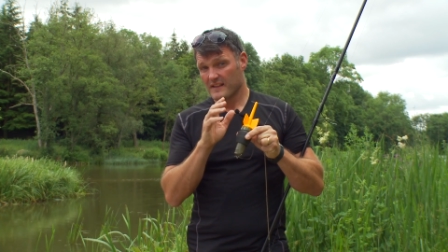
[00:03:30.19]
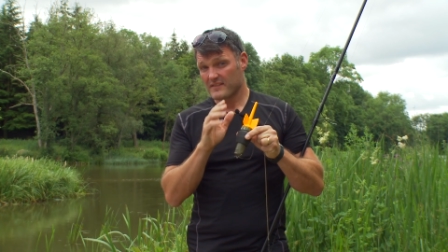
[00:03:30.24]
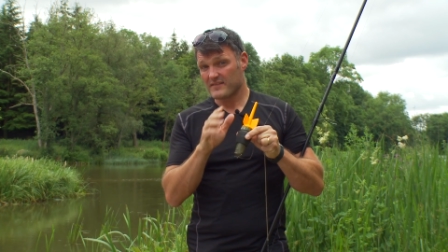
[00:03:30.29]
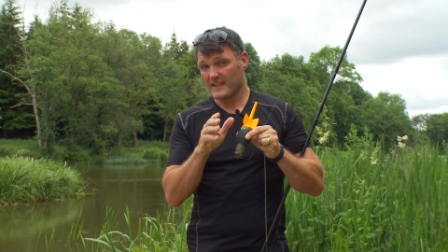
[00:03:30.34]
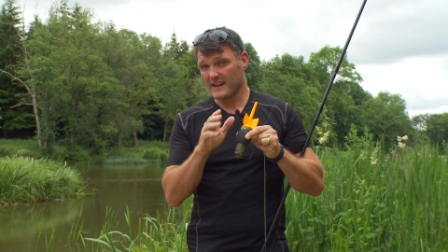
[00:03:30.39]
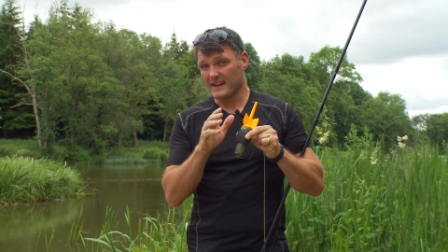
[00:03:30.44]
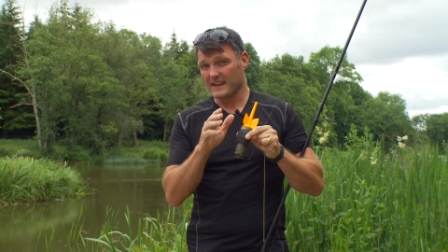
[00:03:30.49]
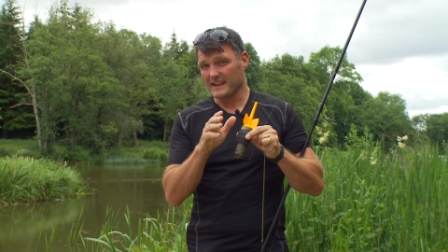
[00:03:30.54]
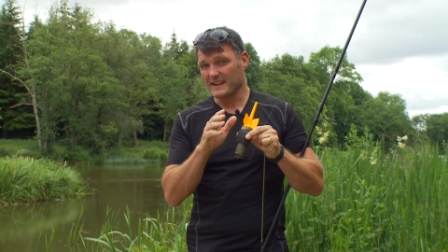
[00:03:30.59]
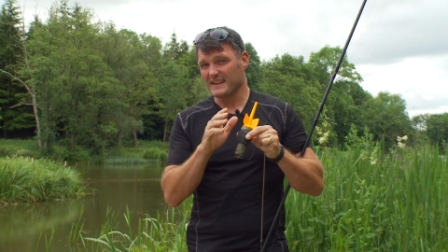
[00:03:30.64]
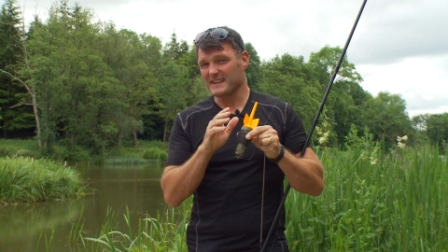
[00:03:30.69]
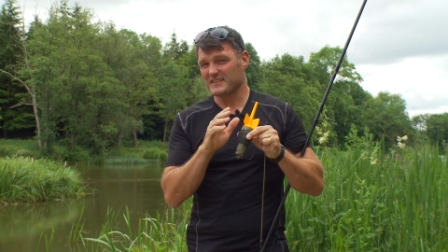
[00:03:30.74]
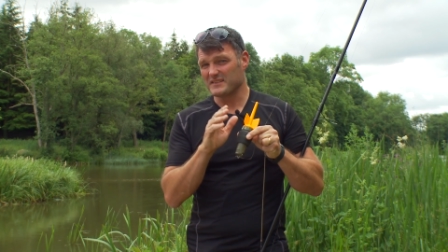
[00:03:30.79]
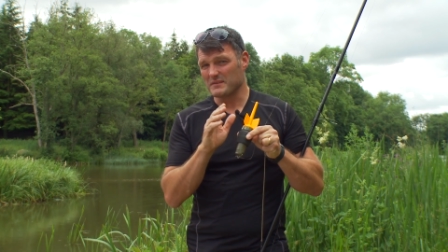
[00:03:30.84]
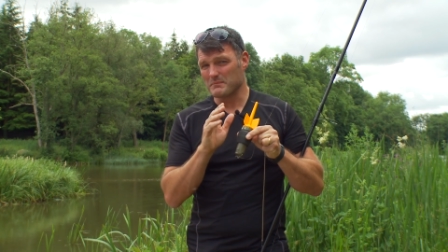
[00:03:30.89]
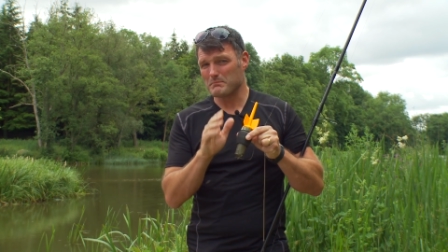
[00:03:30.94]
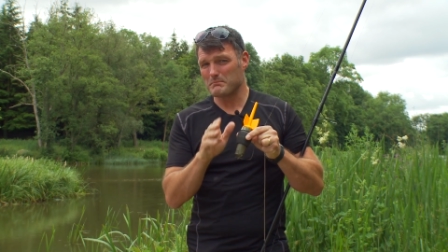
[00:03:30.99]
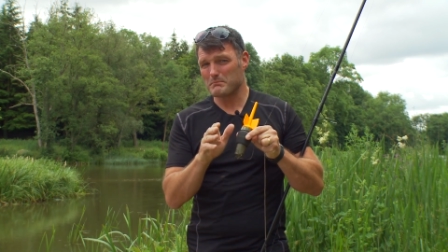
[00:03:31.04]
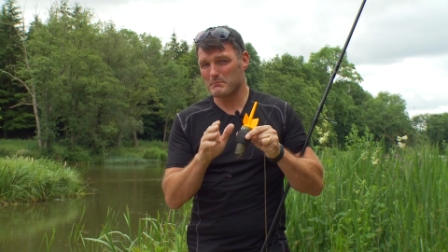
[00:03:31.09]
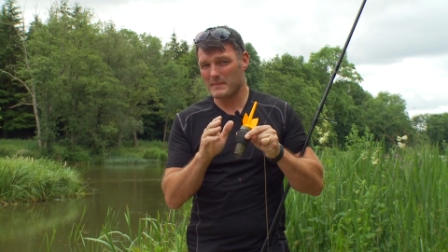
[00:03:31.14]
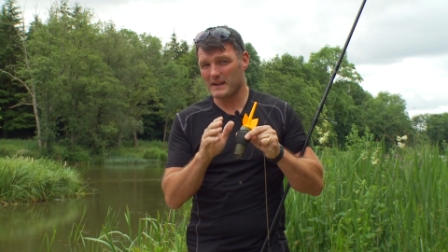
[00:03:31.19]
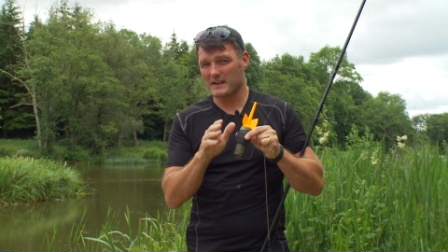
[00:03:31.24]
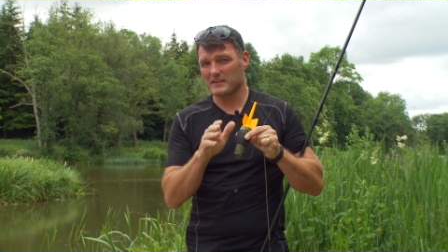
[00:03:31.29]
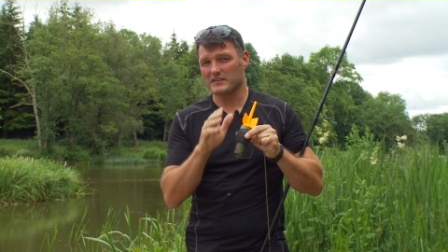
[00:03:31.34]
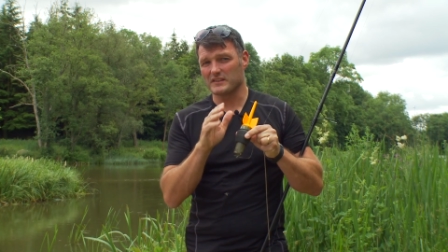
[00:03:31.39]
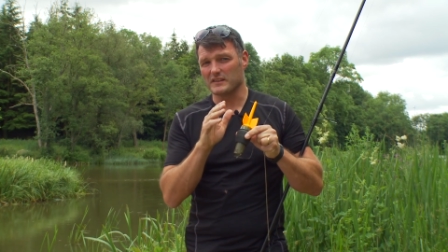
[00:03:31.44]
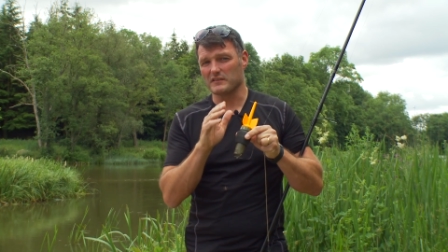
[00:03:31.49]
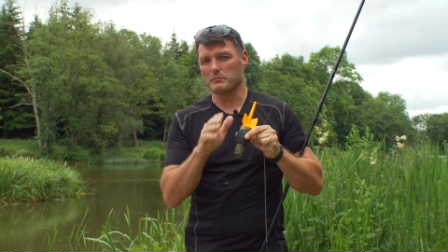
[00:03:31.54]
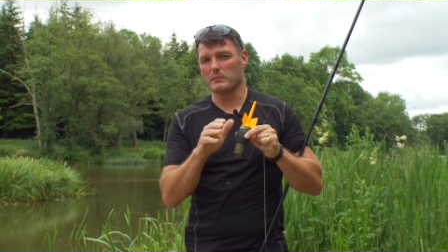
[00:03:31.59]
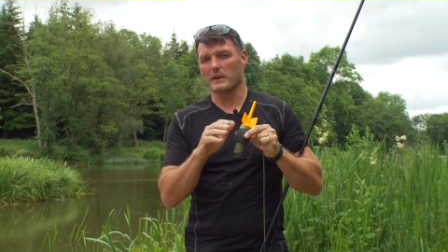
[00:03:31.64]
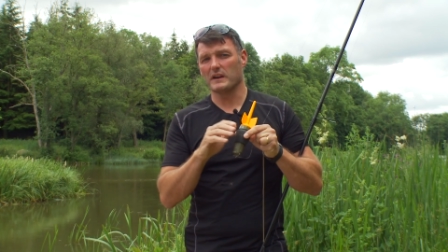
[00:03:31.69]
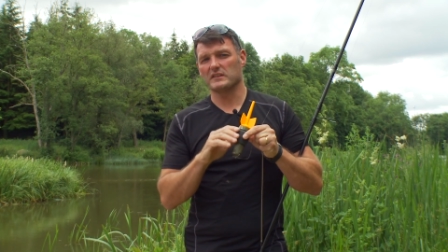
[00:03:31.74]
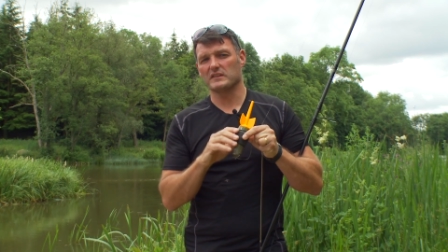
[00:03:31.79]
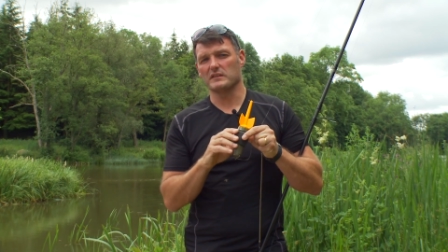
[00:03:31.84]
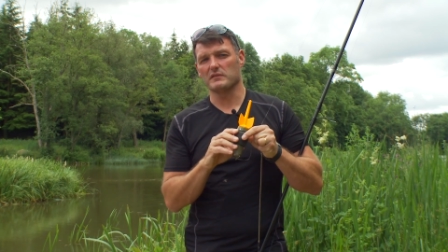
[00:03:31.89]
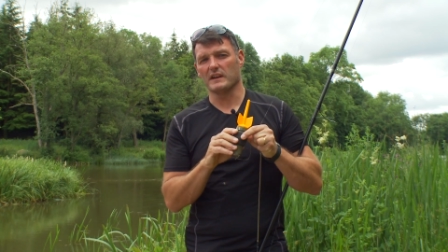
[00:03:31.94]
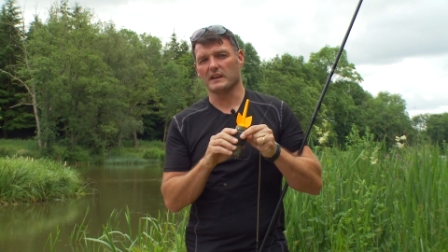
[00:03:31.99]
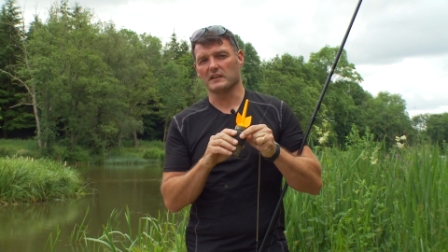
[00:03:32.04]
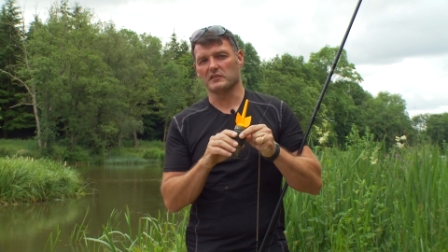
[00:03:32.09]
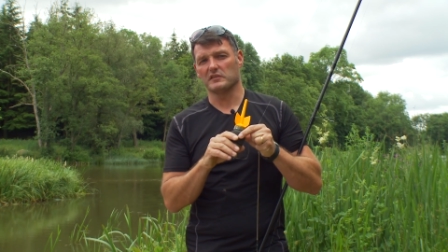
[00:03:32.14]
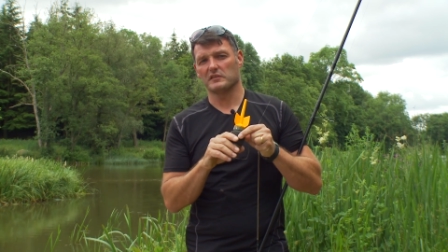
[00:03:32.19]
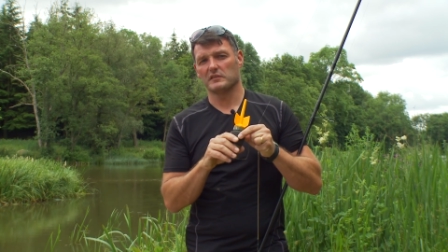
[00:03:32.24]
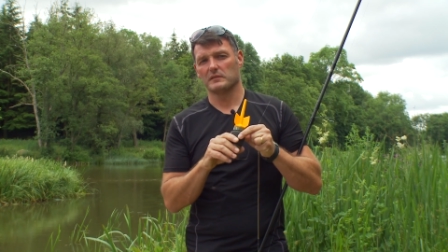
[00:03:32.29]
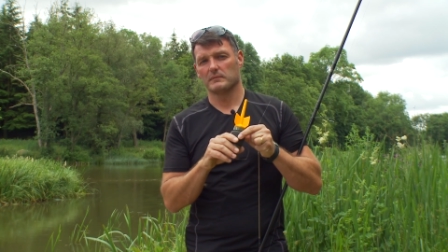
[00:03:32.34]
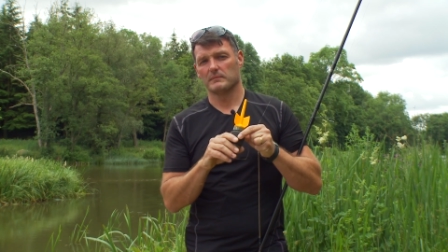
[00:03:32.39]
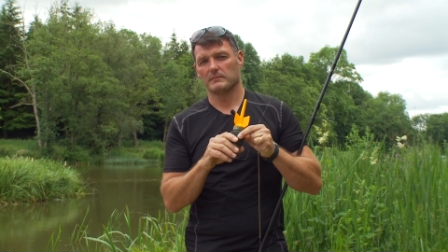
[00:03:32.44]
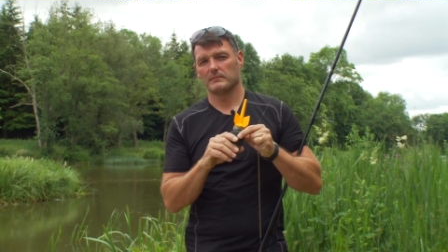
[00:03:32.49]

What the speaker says: That is a massive, massive edge.